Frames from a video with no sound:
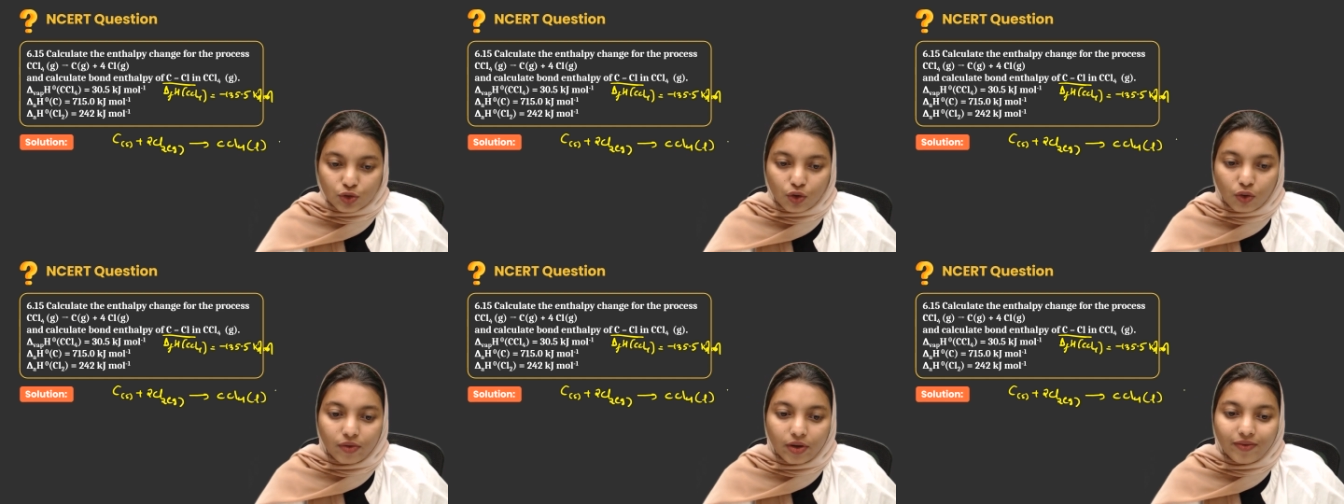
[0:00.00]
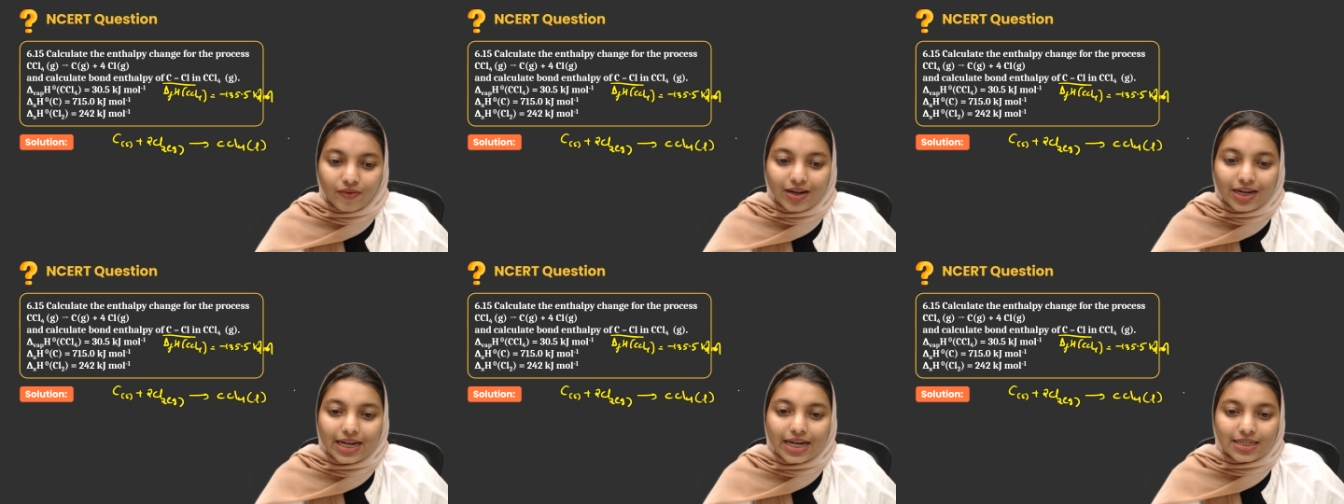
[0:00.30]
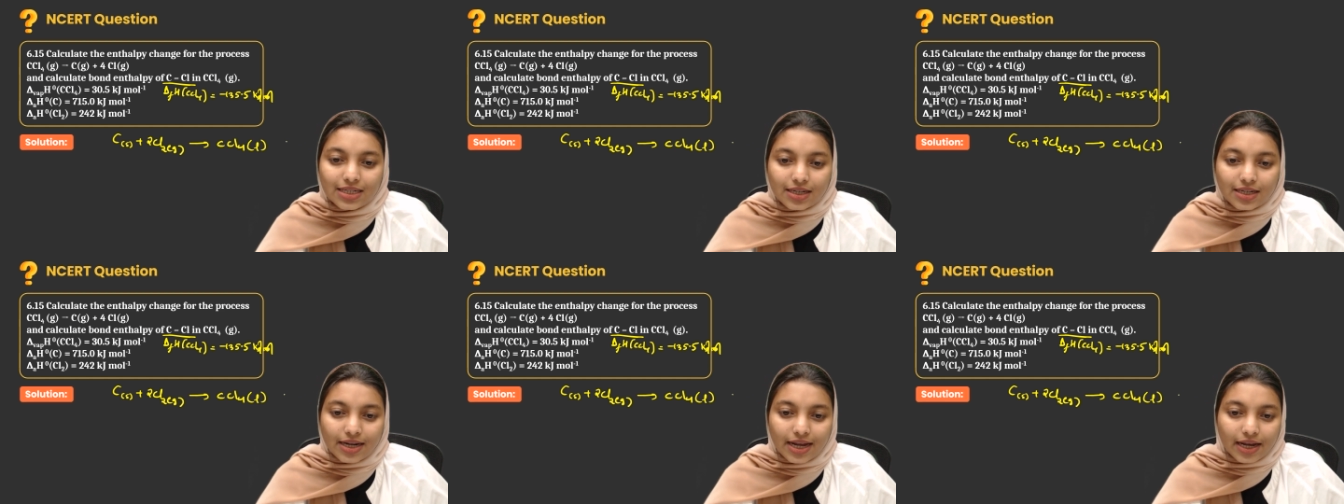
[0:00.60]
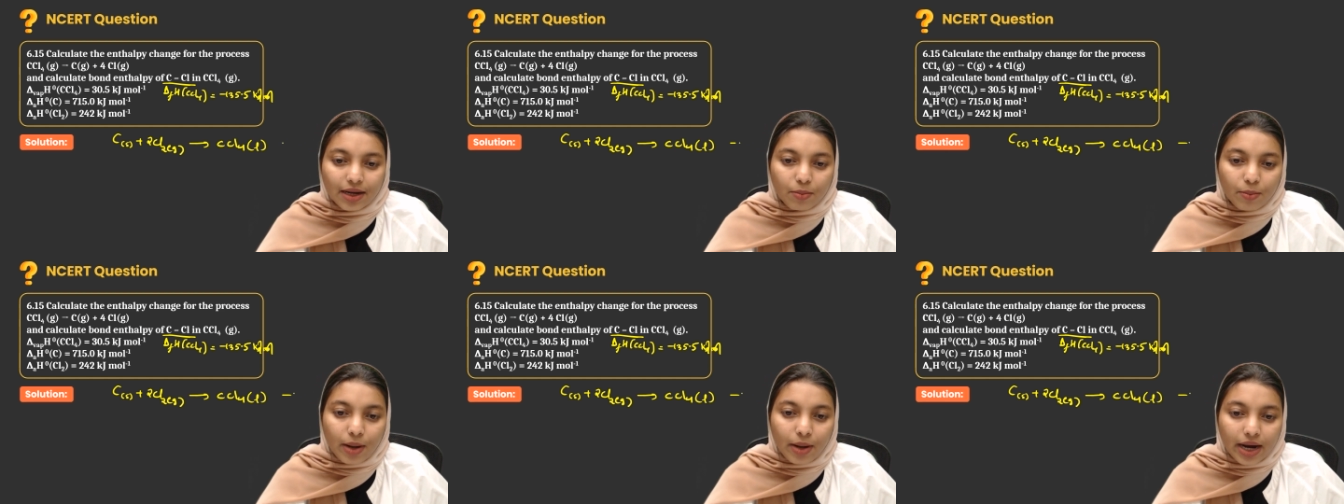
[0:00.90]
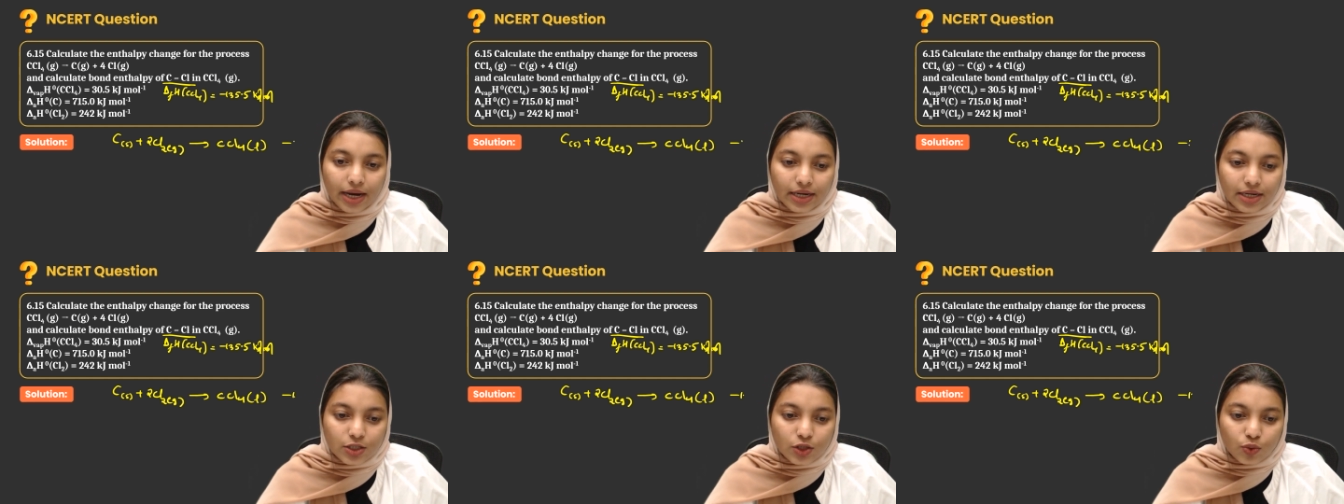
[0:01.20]
So we will get it like
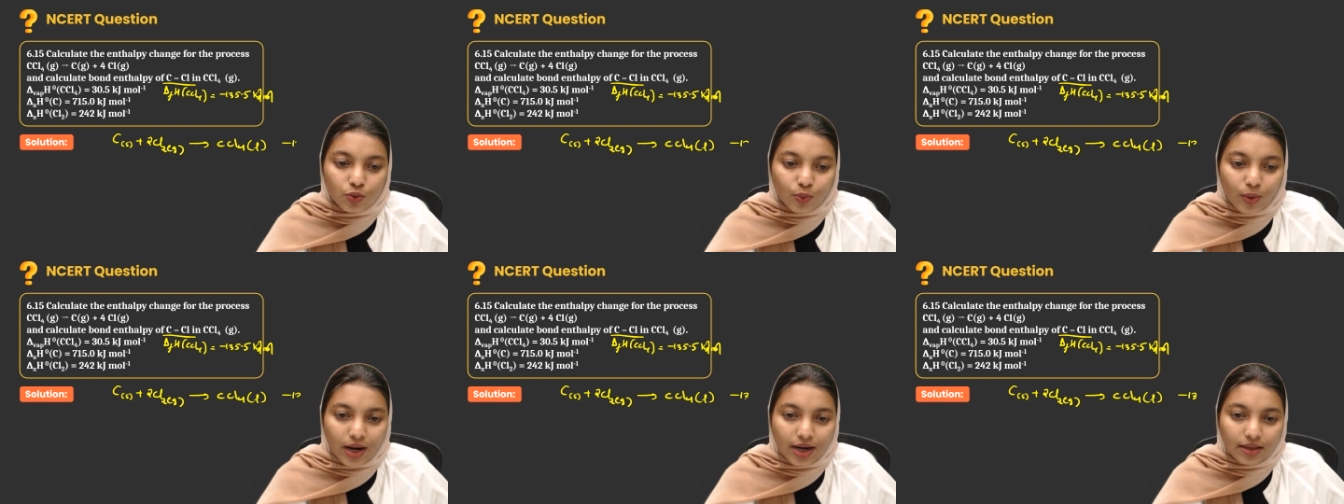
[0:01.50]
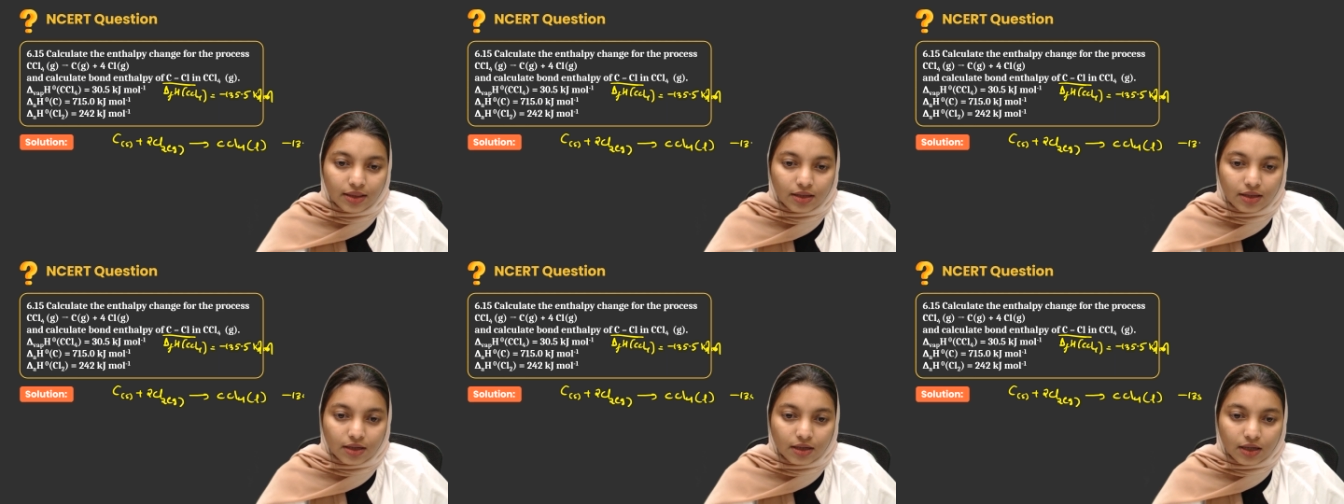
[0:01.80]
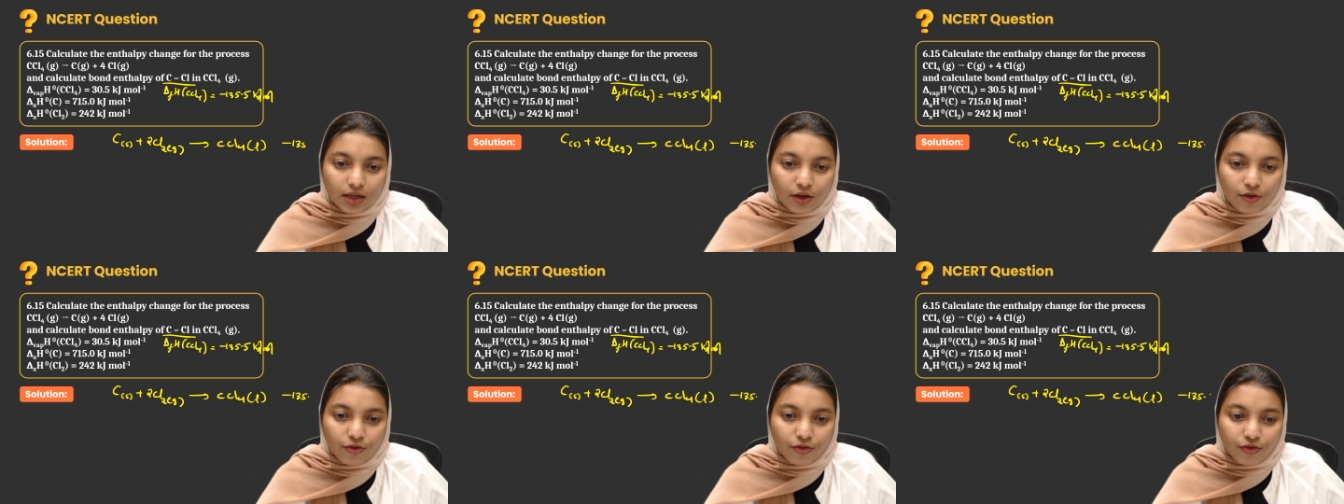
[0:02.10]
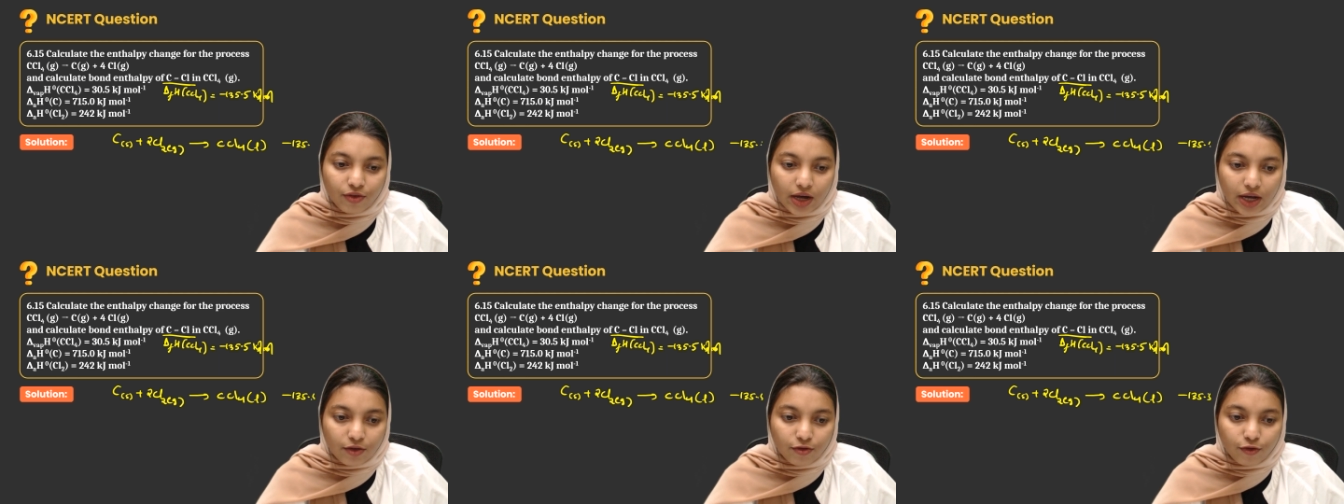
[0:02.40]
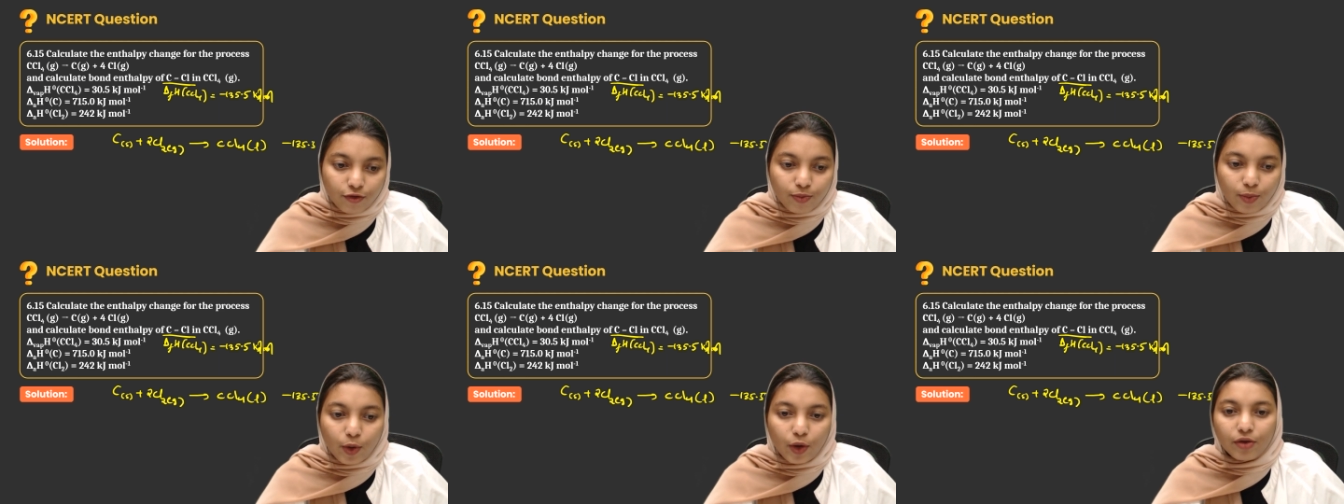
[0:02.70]
minus
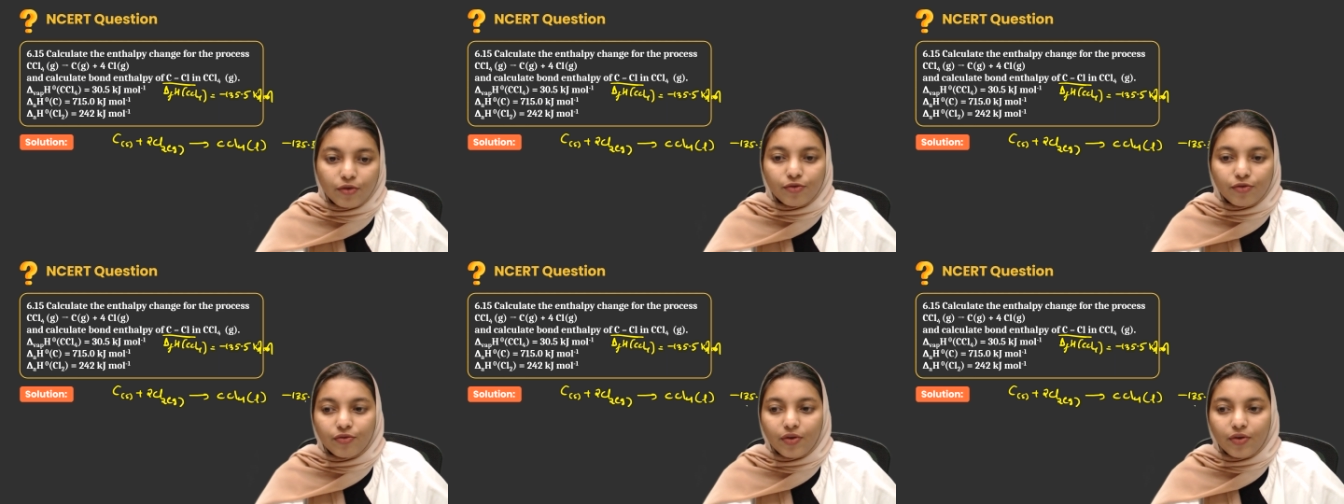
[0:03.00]
135.5